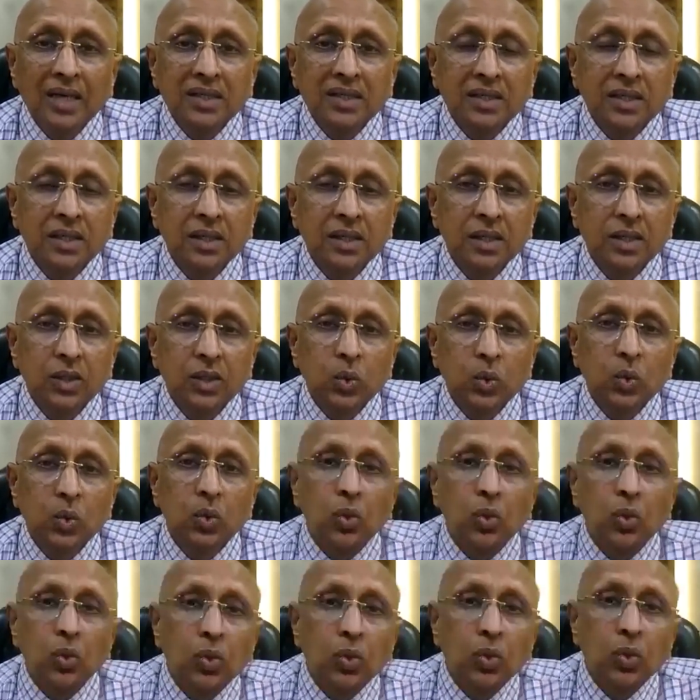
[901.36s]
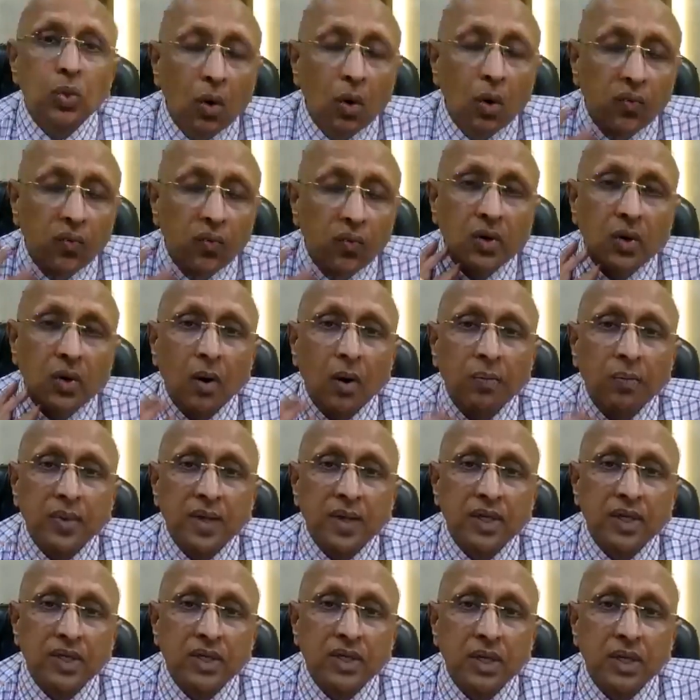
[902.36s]
asked her to go for
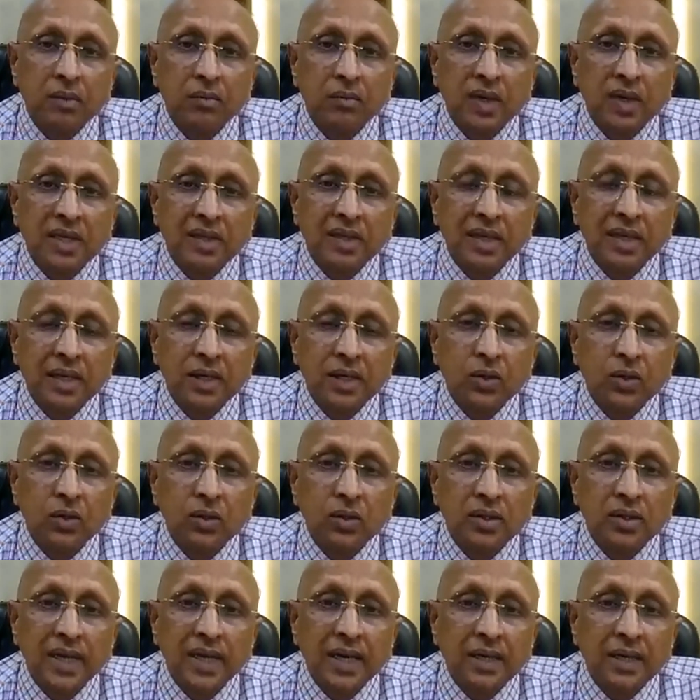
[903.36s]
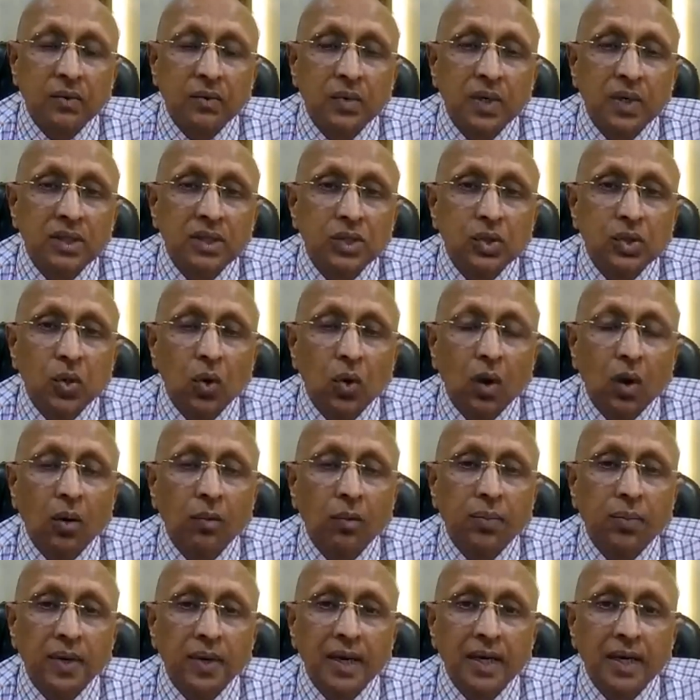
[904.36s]
operation, but they told that once you
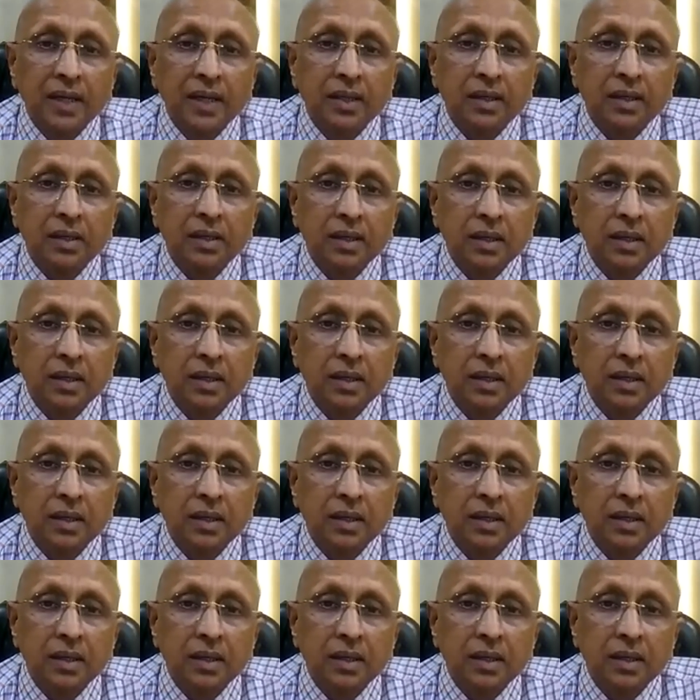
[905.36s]
operate,